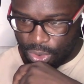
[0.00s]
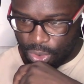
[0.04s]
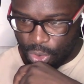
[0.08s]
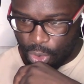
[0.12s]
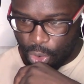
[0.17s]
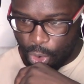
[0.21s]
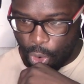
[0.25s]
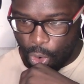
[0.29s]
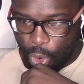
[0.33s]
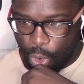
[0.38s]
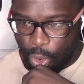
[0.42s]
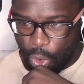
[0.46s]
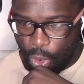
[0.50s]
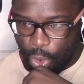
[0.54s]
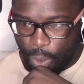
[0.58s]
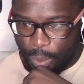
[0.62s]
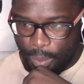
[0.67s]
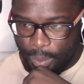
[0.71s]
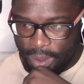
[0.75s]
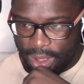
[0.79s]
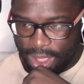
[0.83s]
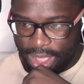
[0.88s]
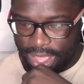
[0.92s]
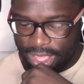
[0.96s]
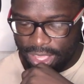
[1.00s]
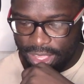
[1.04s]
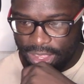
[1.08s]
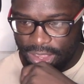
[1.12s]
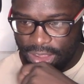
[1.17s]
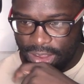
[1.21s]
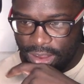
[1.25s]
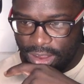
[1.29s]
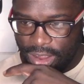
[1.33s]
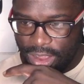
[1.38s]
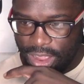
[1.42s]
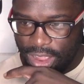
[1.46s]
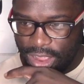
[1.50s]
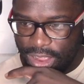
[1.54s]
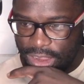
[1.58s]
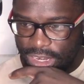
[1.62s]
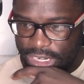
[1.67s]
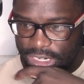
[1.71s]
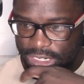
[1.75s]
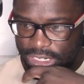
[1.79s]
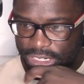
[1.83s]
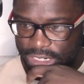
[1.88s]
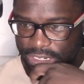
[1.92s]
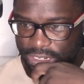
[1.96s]
Oh my
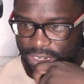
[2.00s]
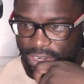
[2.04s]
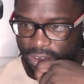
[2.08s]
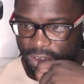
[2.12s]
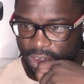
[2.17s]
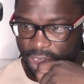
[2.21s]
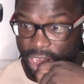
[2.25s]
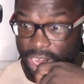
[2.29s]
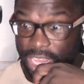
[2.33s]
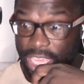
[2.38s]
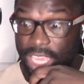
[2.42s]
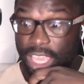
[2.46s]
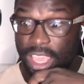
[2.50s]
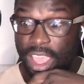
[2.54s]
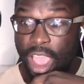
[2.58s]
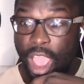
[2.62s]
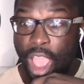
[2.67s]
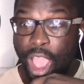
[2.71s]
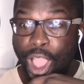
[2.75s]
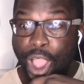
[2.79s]
gosh, Gotti!